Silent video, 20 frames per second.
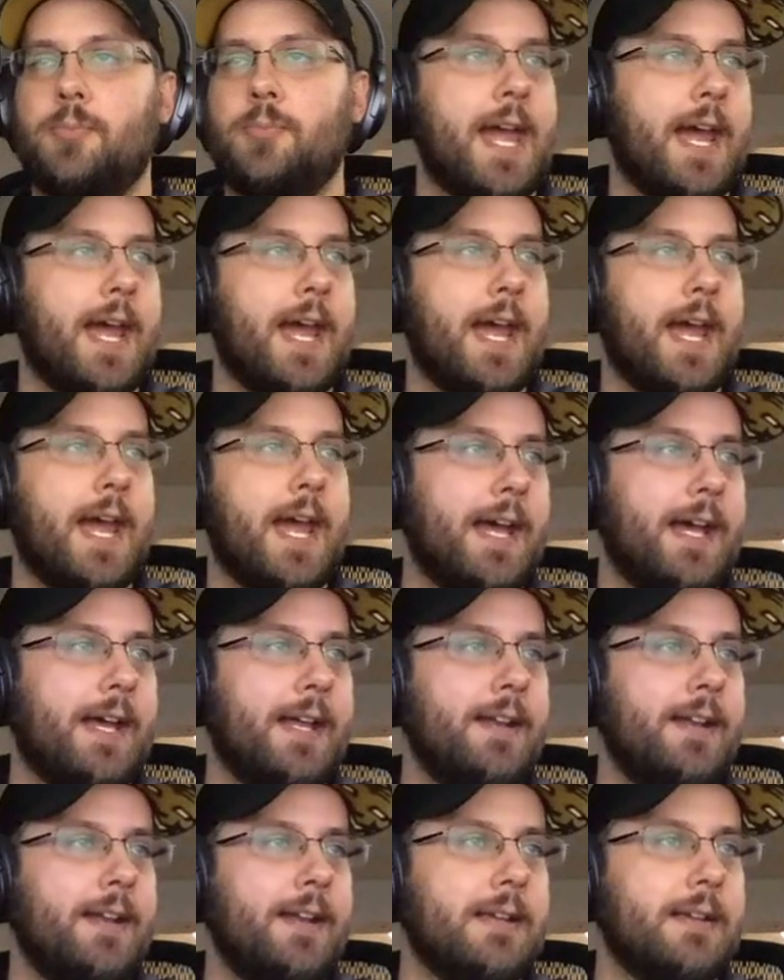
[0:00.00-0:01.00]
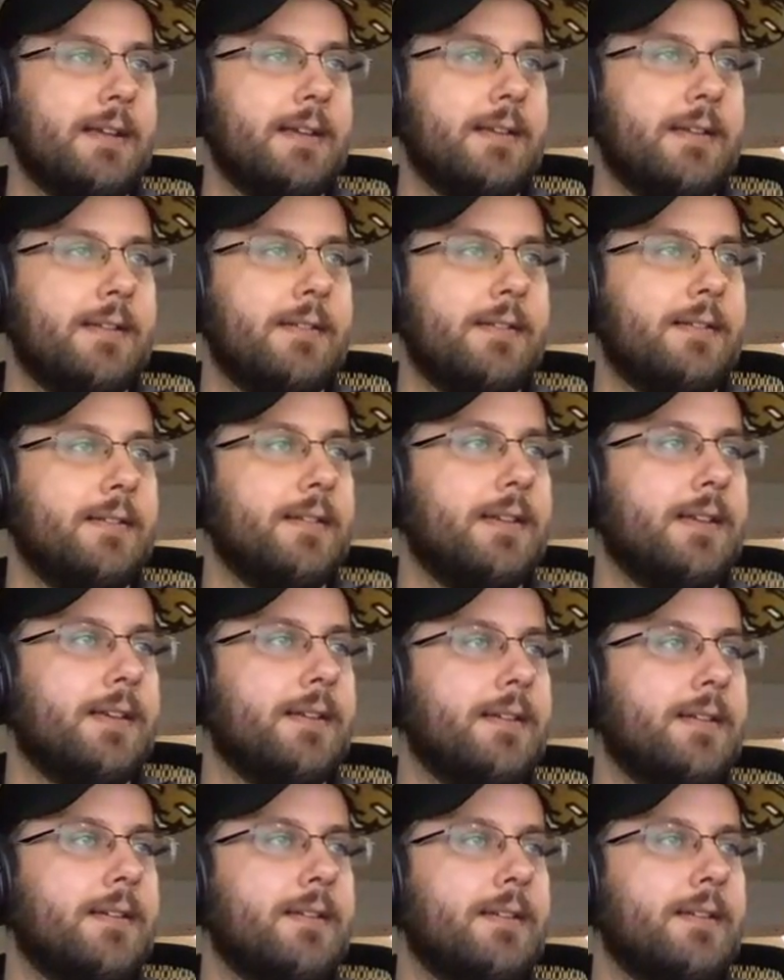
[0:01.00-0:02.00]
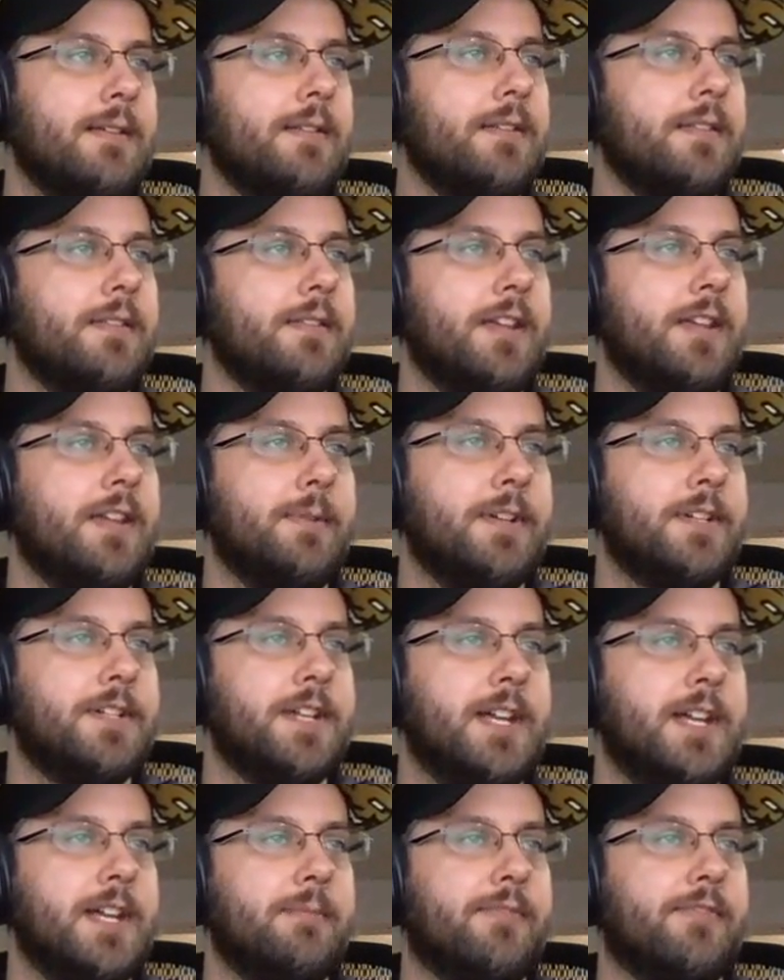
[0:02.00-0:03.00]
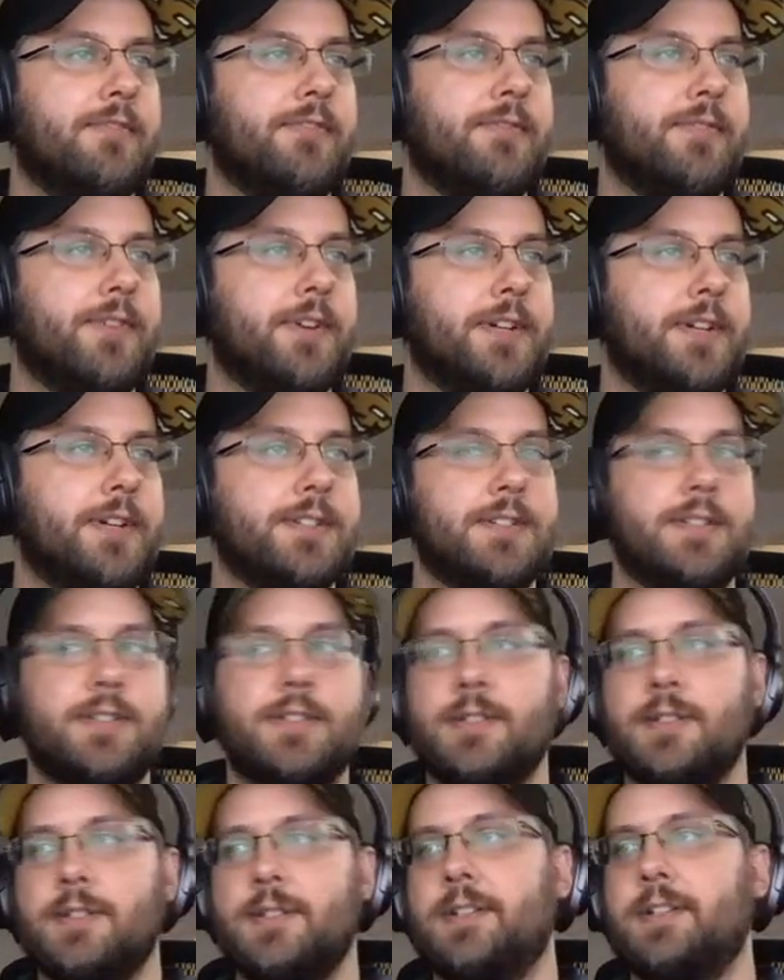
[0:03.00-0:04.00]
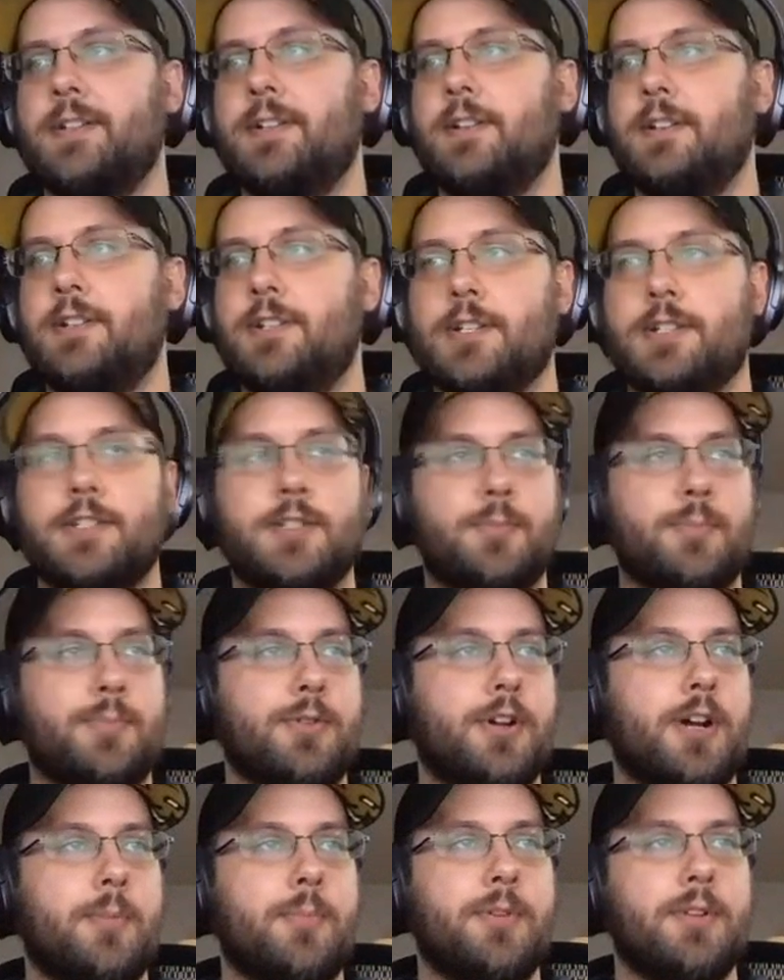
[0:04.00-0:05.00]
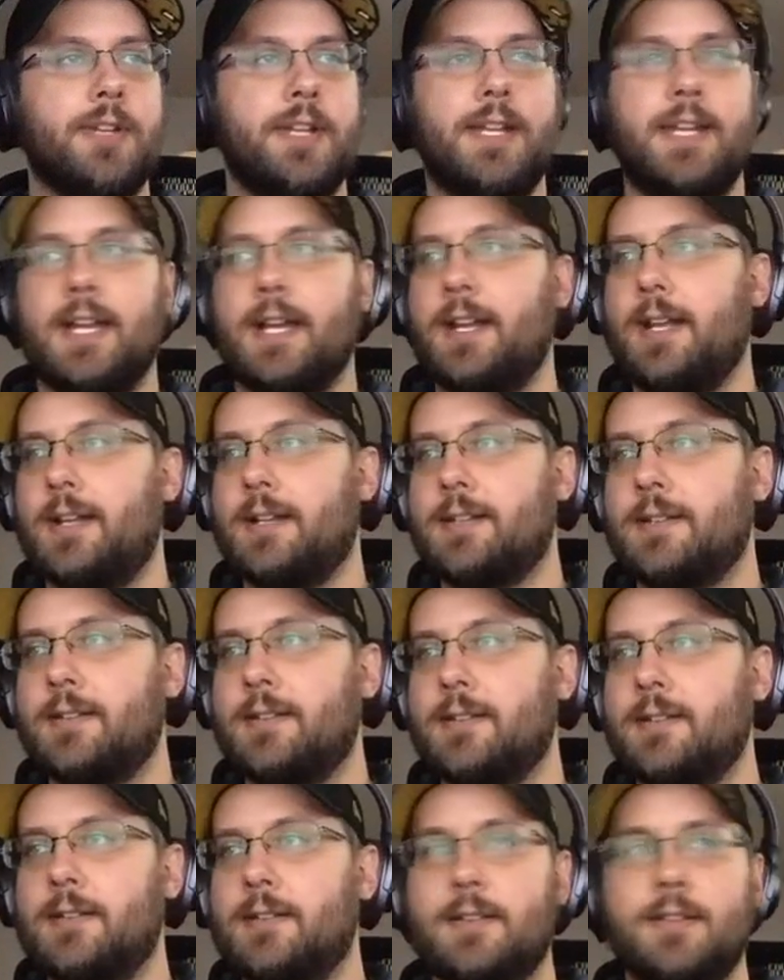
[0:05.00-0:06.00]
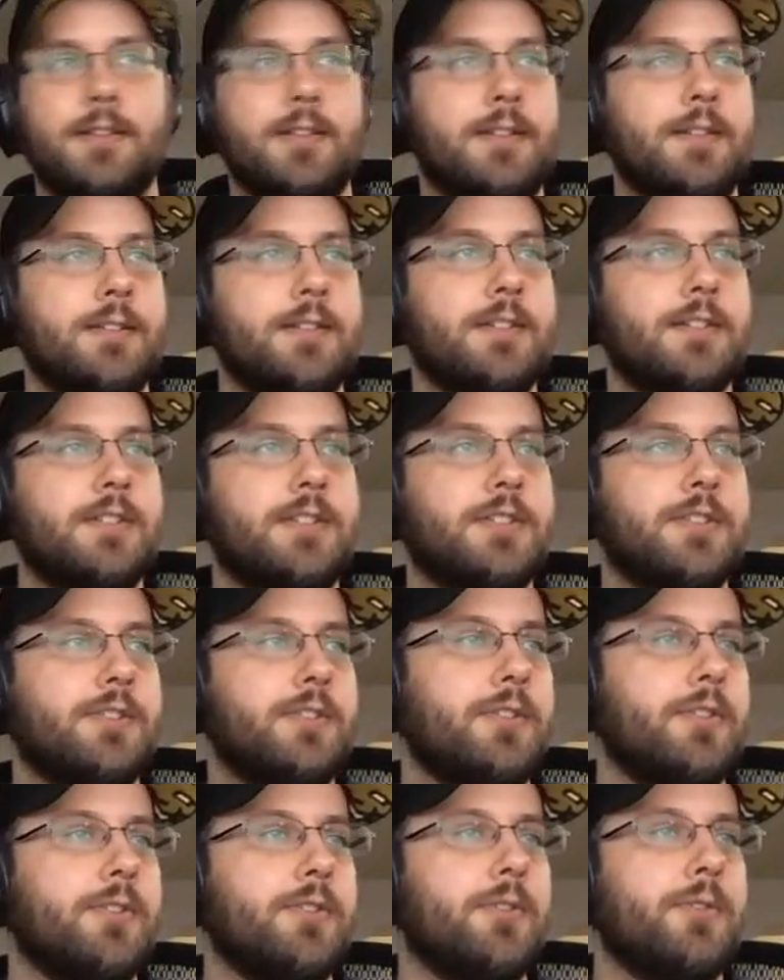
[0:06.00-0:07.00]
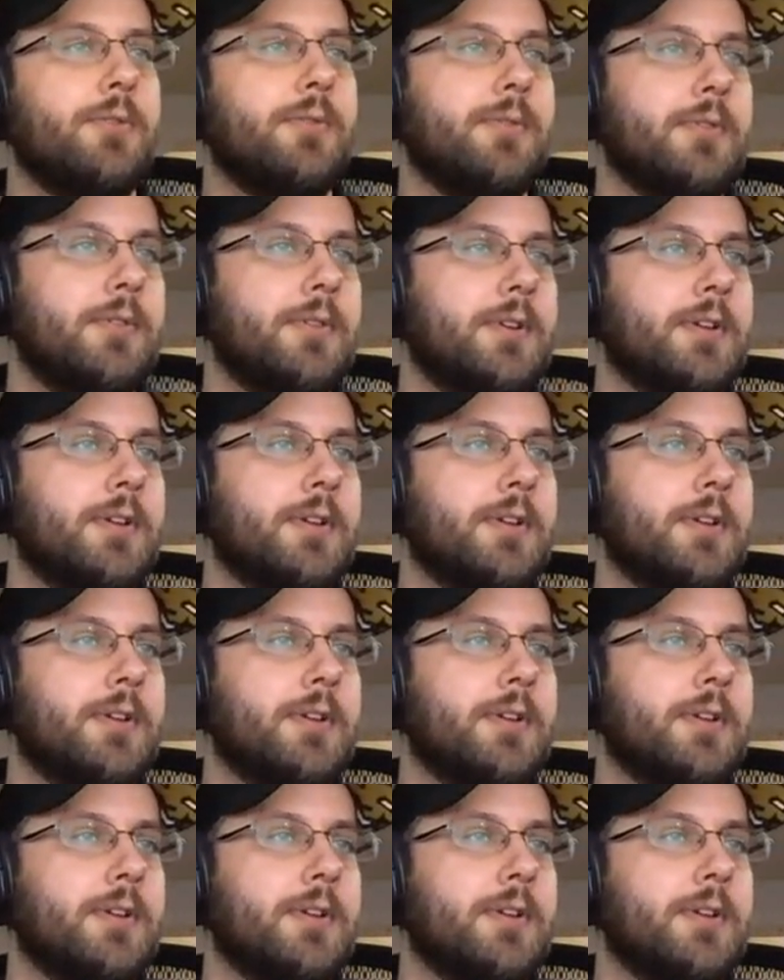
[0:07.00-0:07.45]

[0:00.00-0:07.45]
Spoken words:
pad the image name first, just to properly get it to,